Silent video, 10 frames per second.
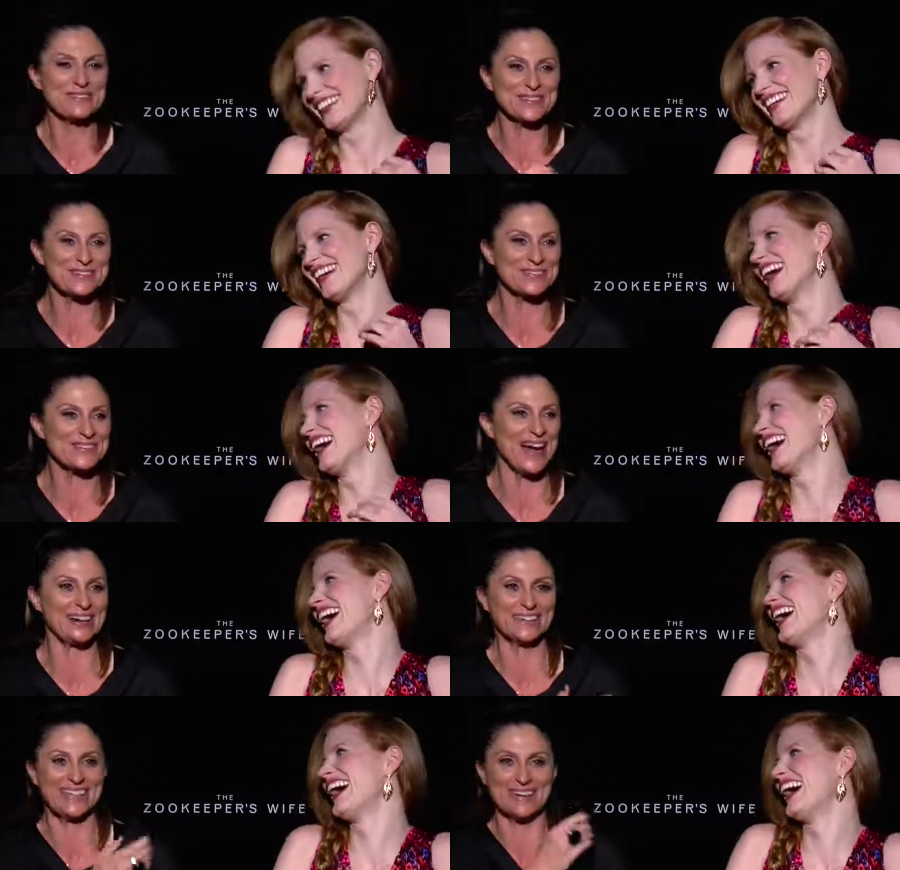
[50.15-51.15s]
Speaker 1: been
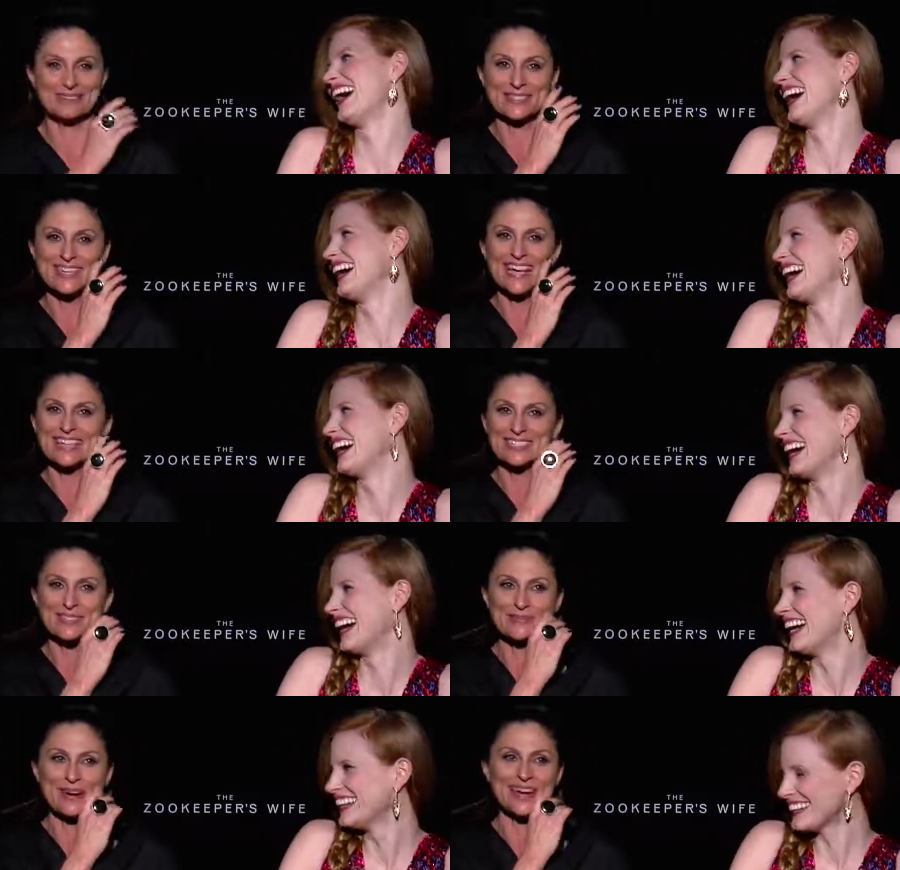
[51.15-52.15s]
profoundly
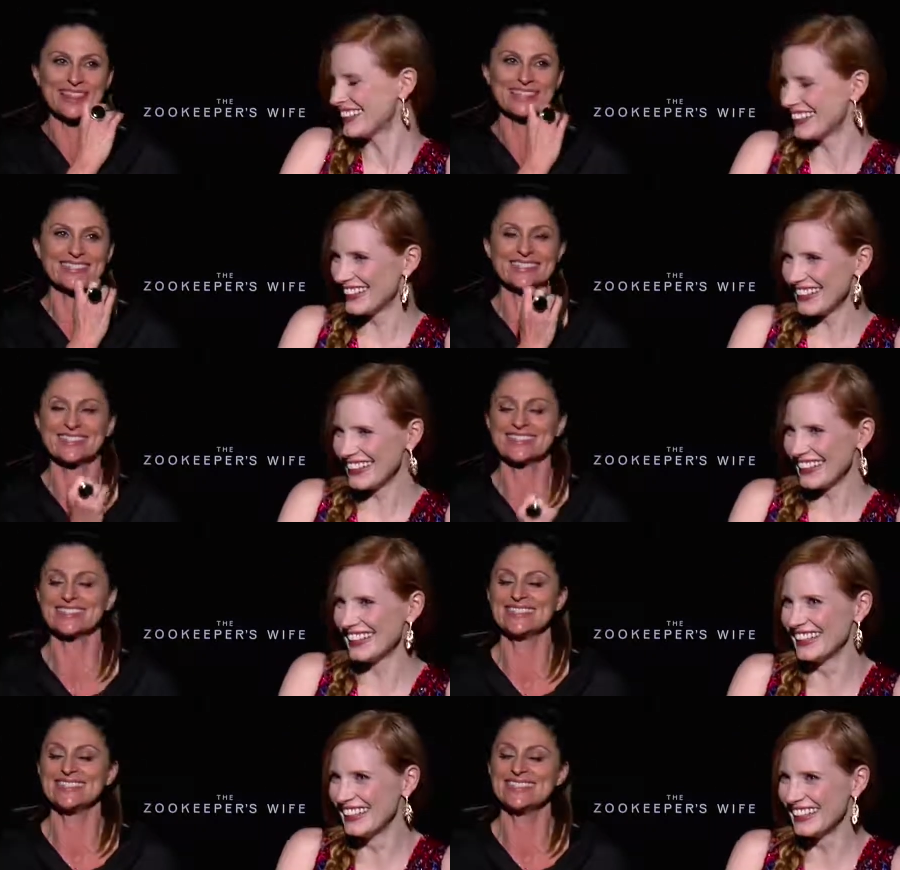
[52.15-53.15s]
upstaged by
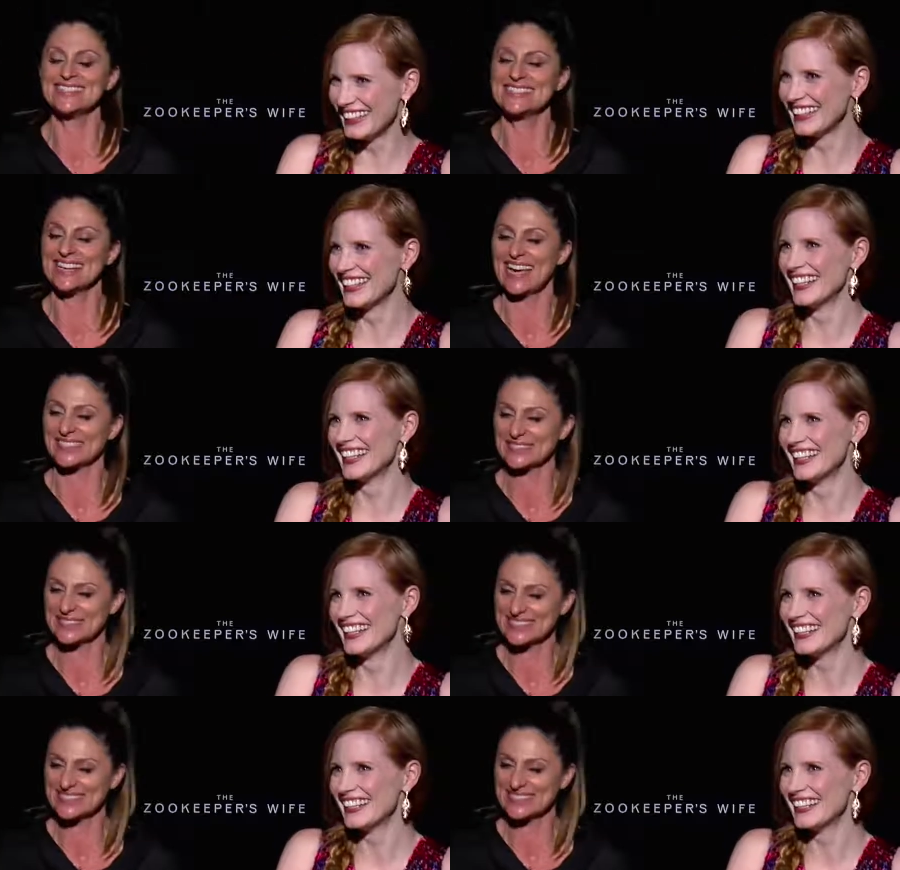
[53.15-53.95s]
this sneezing act.